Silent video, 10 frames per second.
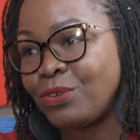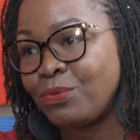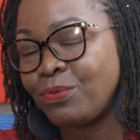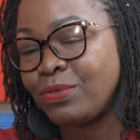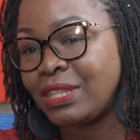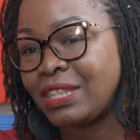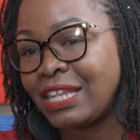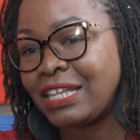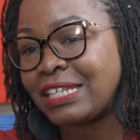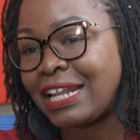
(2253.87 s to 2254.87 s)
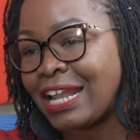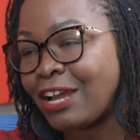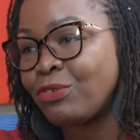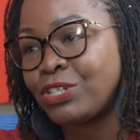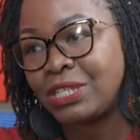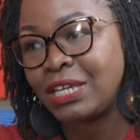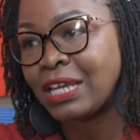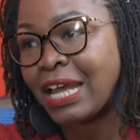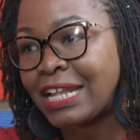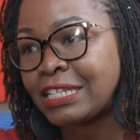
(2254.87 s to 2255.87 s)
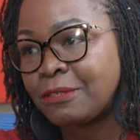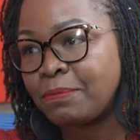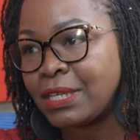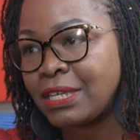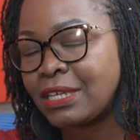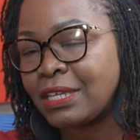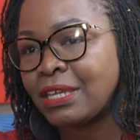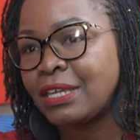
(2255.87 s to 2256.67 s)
They, there's a language they can't speak.